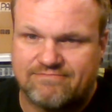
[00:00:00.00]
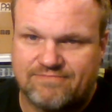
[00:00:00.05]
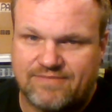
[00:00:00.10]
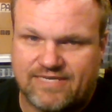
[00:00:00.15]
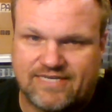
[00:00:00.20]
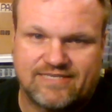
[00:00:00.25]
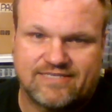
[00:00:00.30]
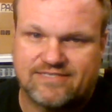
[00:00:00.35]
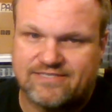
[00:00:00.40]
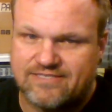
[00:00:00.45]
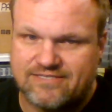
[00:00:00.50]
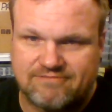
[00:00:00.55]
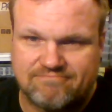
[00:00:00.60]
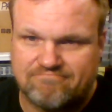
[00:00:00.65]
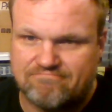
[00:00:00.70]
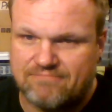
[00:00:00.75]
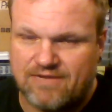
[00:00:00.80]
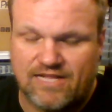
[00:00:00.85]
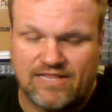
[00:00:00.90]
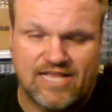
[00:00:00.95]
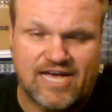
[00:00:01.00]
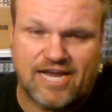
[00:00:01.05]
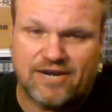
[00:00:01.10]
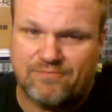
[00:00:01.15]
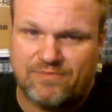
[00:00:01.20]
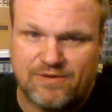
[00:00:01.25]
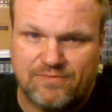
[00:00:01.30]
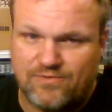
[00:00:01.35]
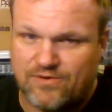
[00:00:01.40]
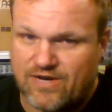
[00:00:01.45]
because a lot
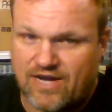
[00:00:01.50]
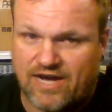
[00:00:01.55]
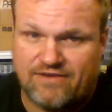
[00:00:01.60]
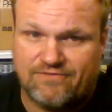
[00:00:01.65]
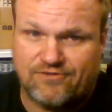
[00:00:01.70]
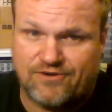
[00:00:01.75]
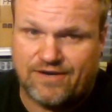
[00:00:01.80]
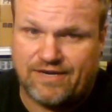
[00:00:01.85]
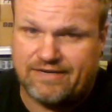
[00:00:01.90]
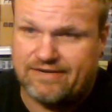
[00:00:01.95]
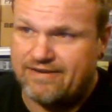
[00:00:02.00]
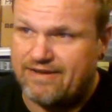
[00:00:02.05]
of people cover it,